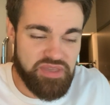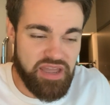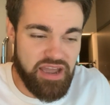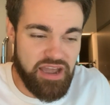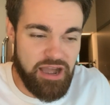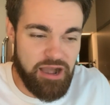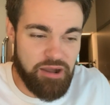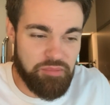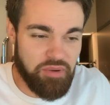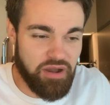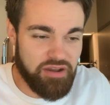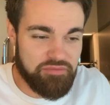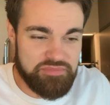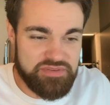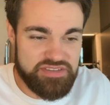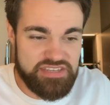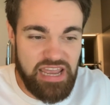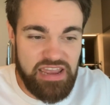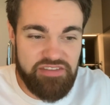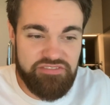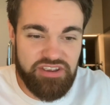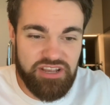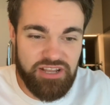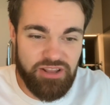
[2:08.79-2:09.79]
I'm
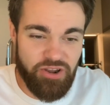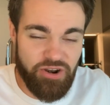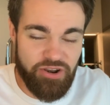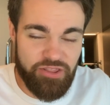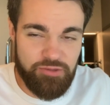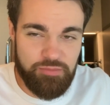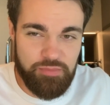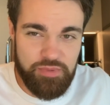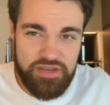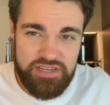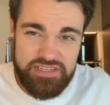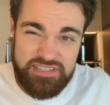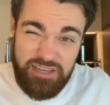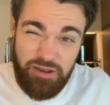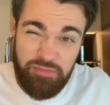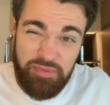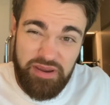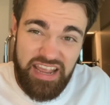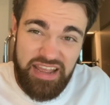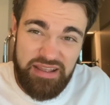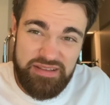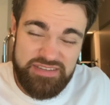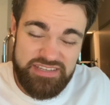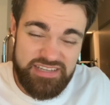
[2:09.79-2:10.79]
saving a lot of them because they'll
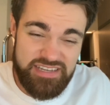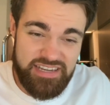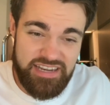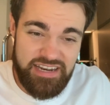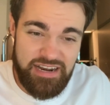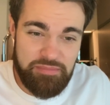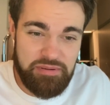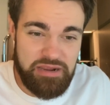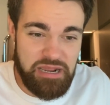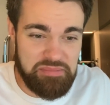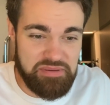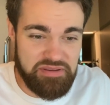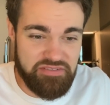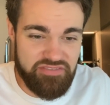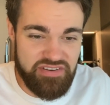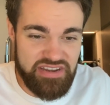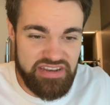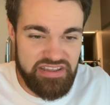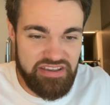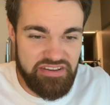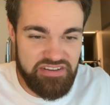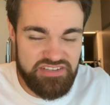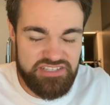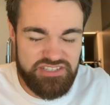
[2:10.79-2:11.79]
be answered in upcoming
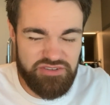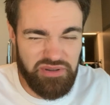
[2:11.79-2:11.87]
videos.